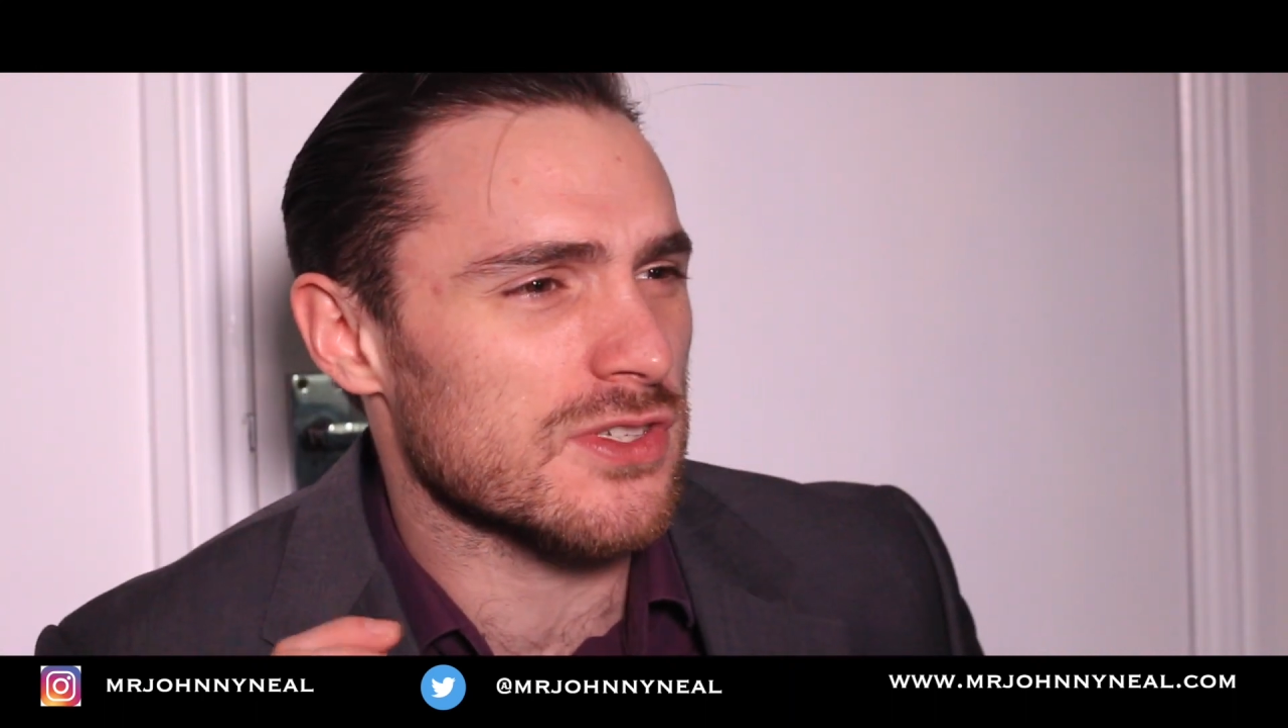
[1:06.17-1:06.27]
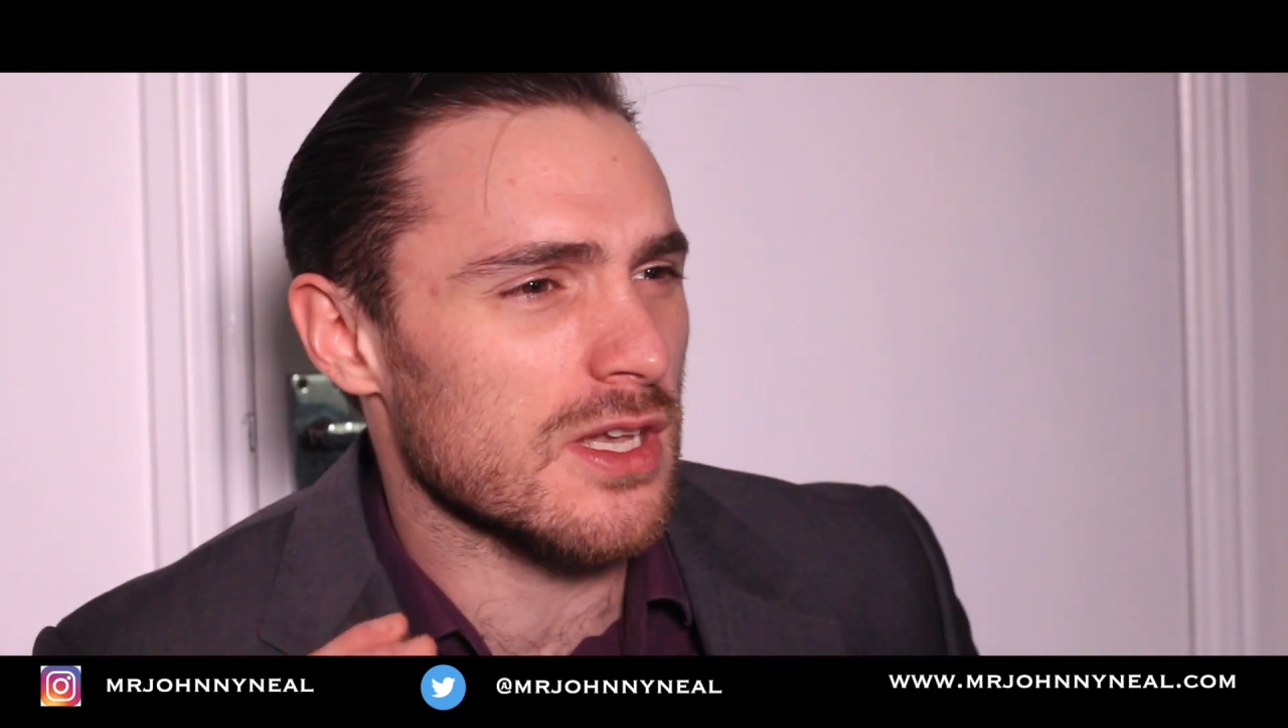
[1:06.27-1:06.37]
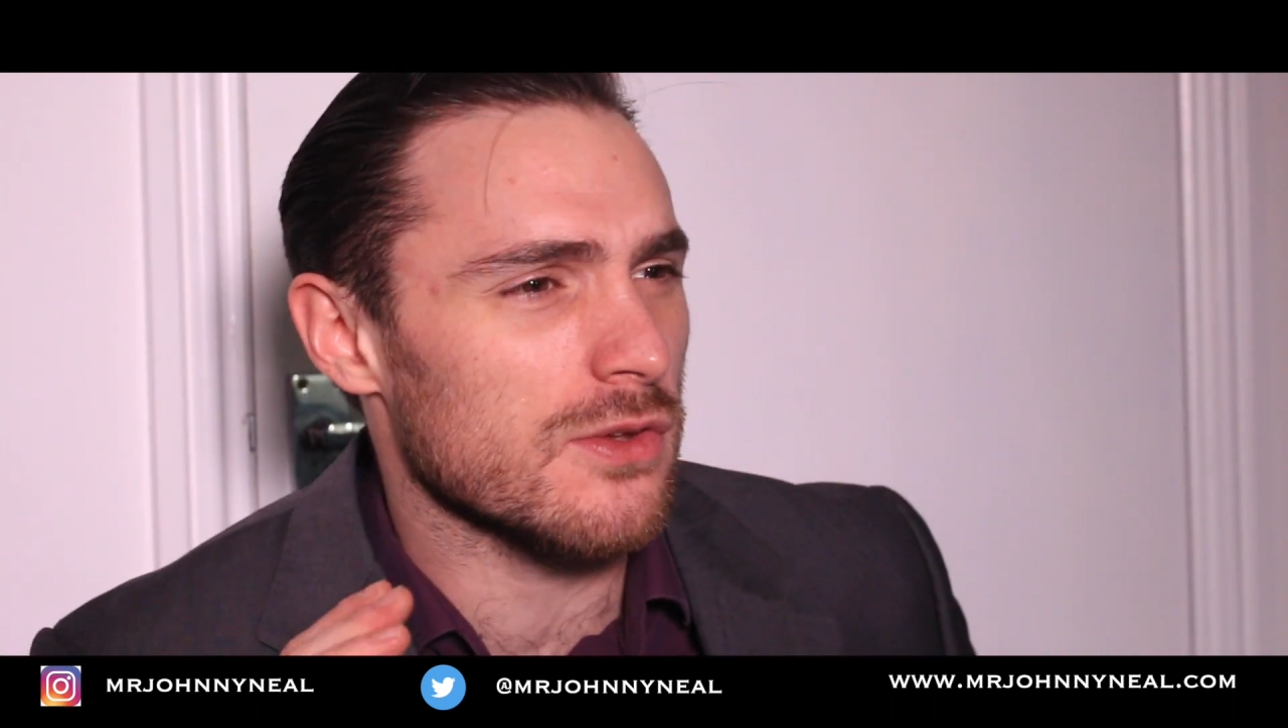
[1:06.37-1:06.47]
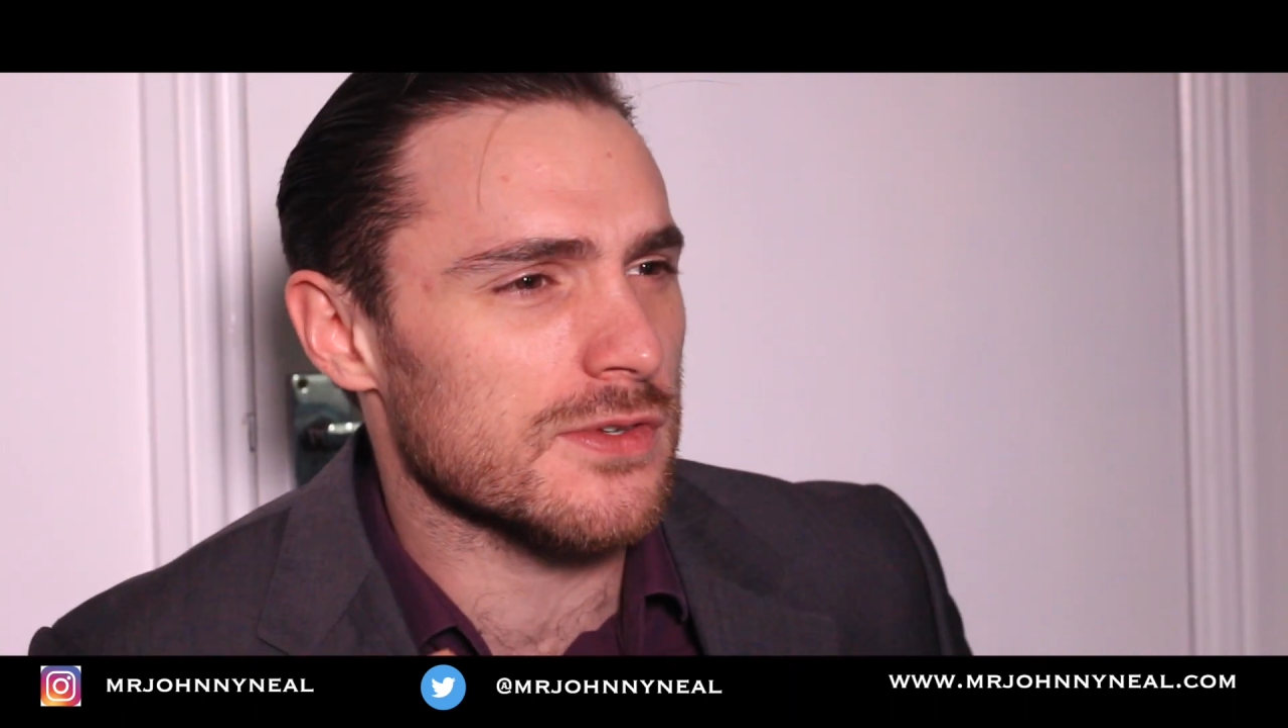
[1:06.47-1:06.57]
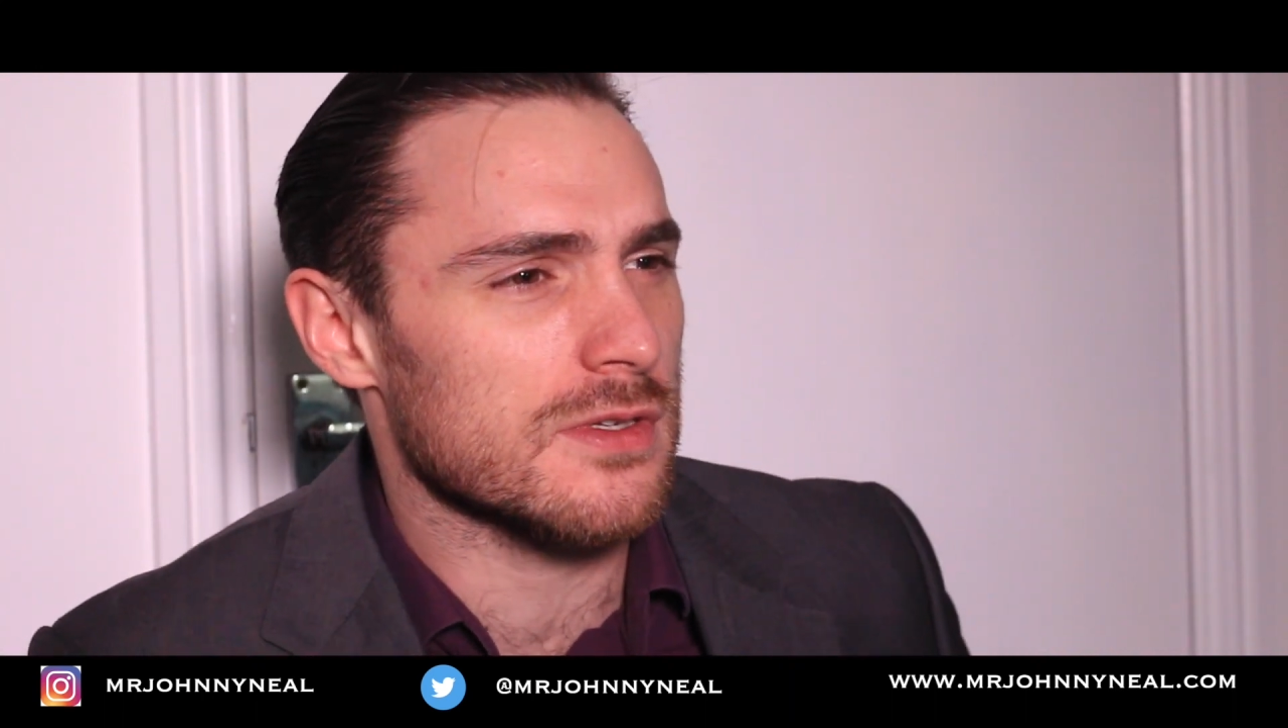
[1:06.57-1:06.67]

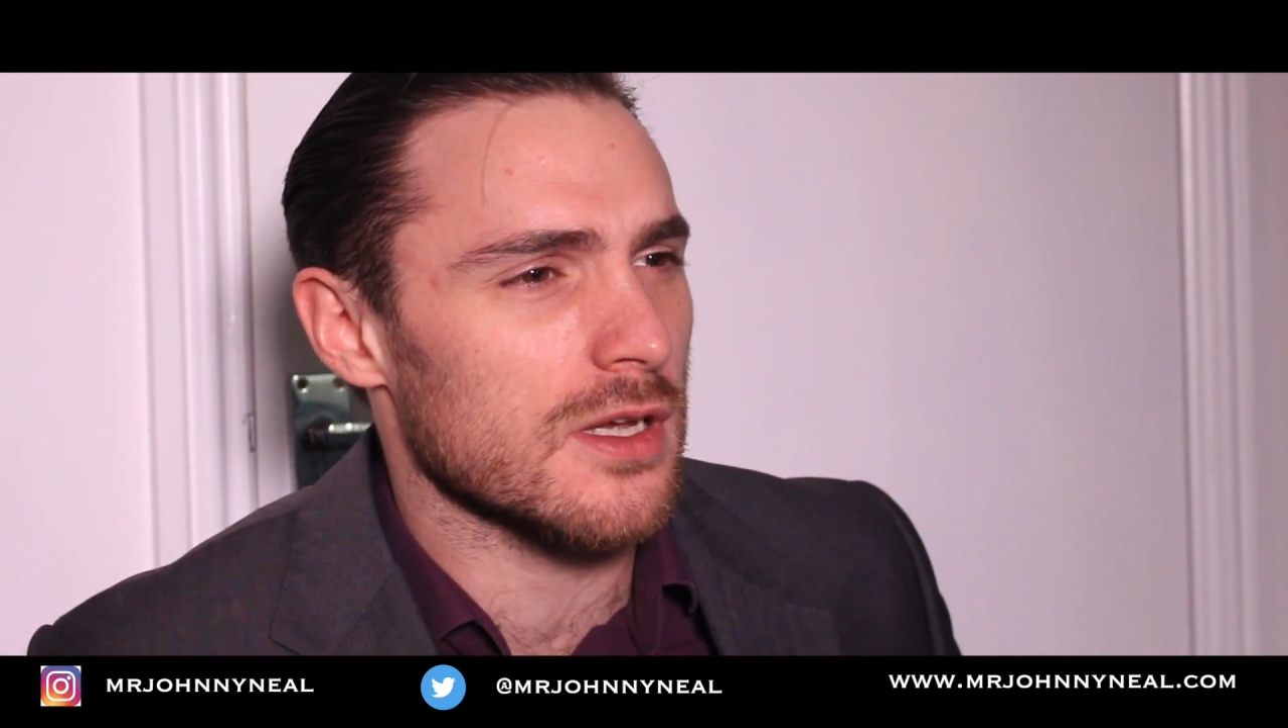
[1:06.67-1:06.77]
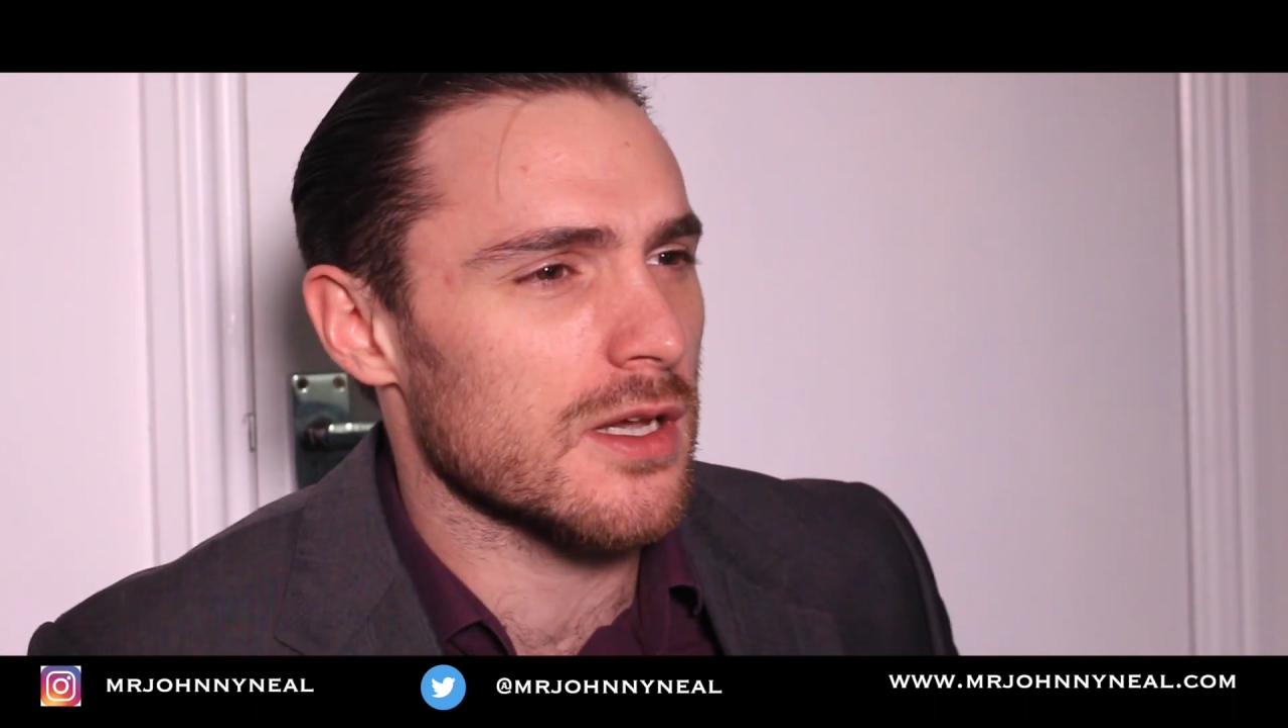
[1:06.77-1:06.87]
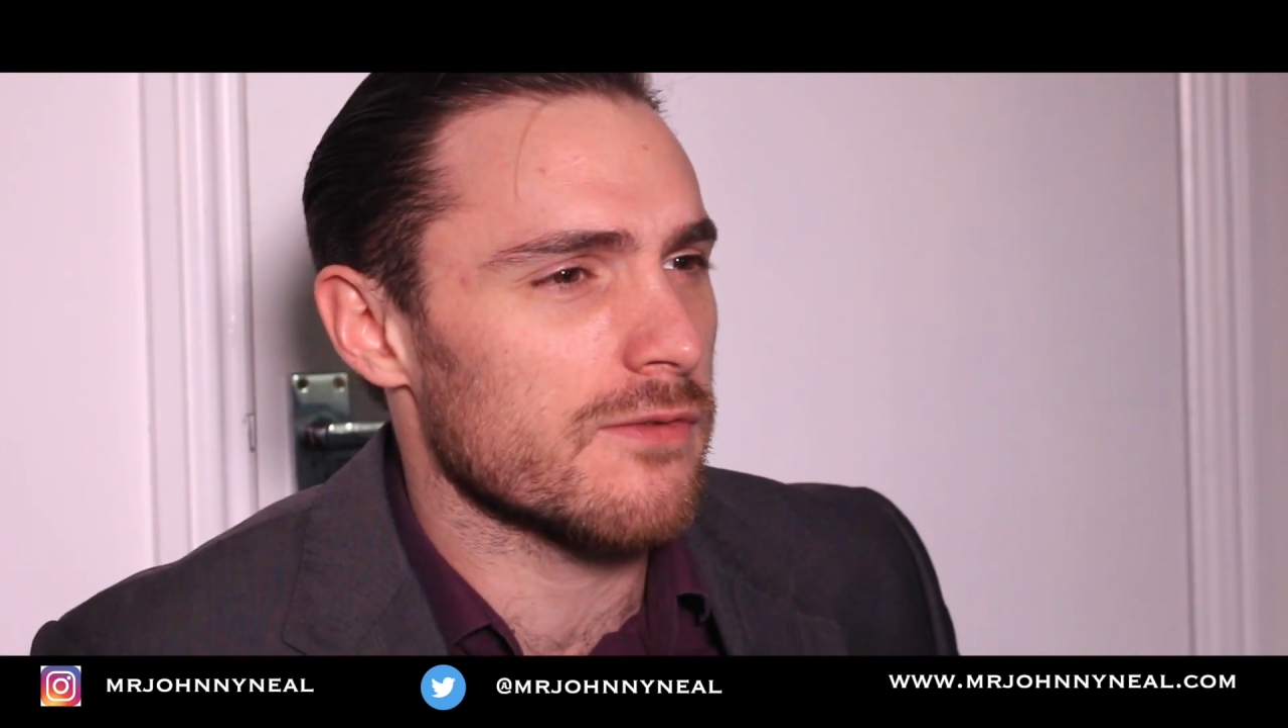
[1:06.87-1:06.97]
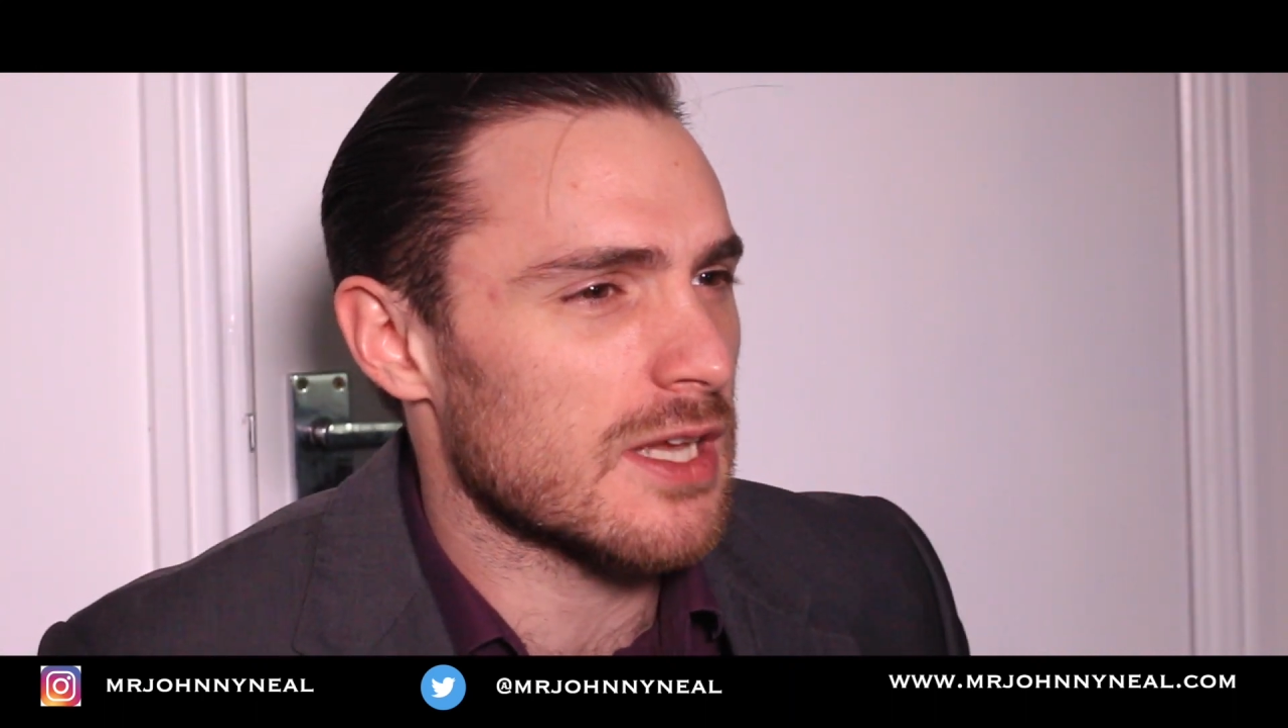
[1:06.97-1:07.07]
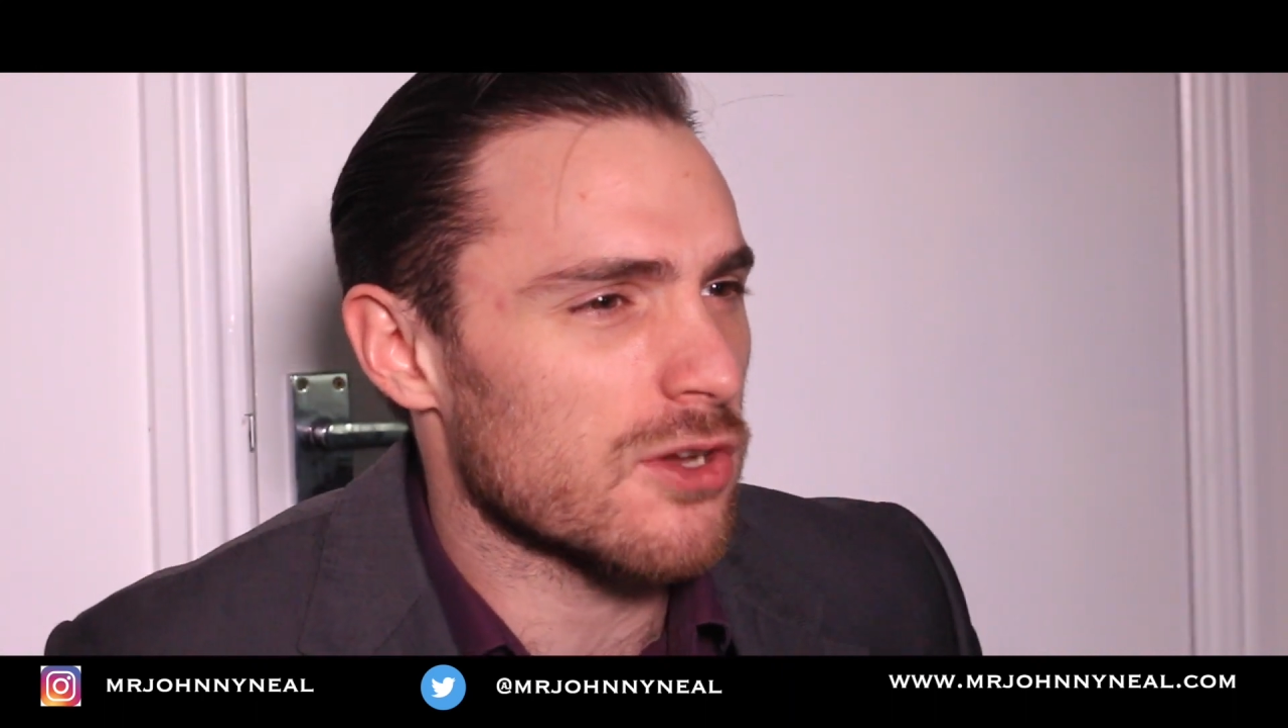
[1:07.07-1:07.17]

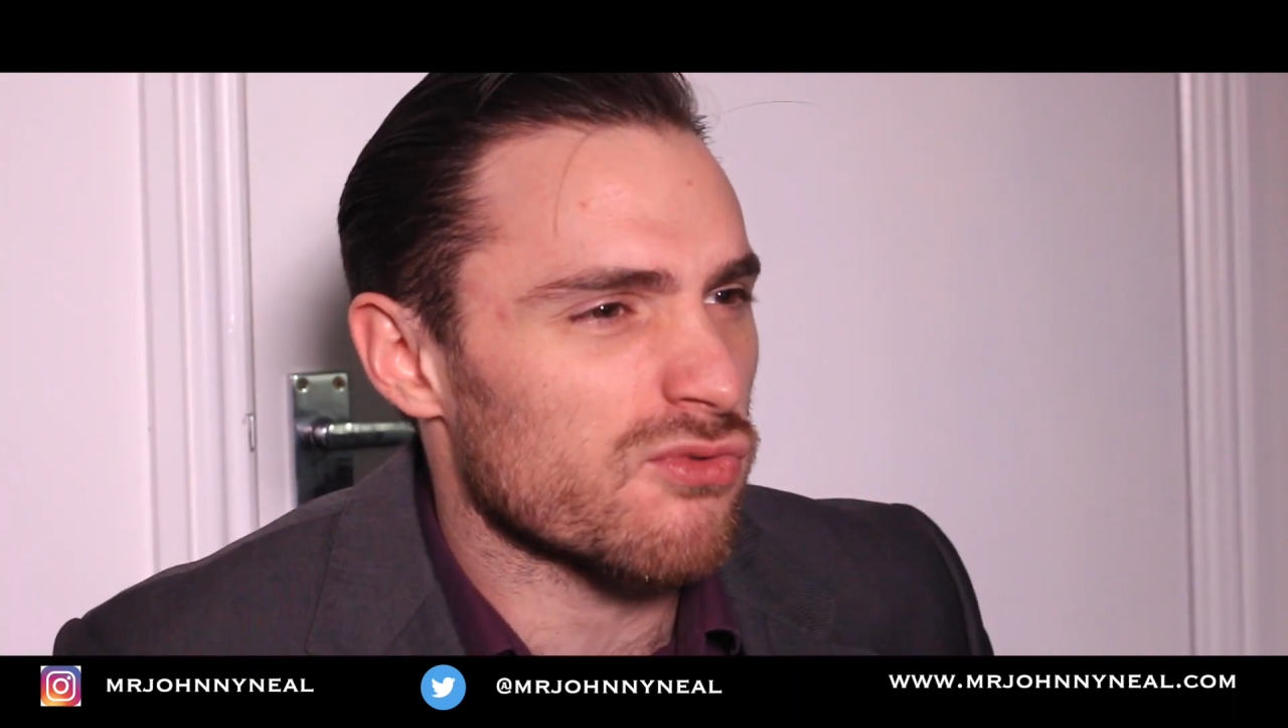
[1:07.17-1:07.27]
self-serving